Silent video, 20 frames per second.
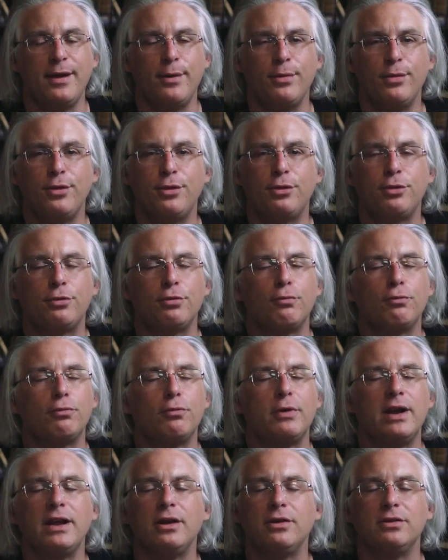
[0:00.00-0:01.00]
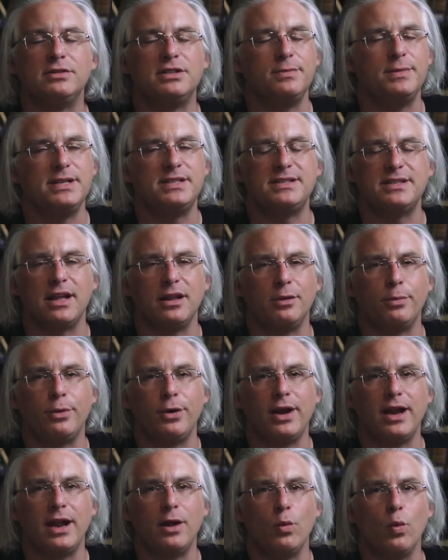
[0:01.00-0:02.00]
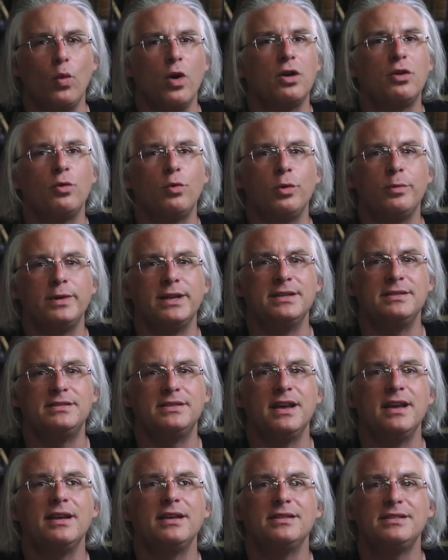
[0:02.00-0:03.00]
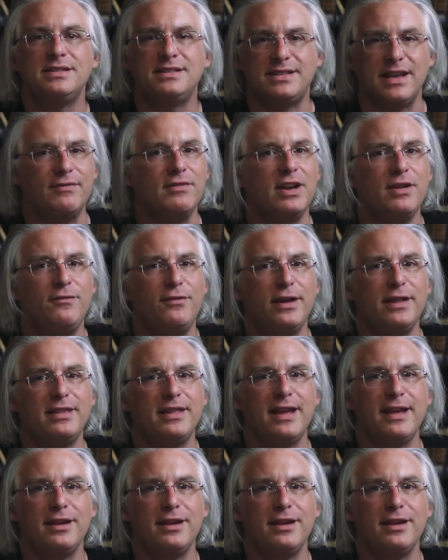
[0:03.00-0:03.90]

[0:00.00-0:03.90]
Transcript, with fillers: am thrilled to be celebrating Wonder Woman's 75th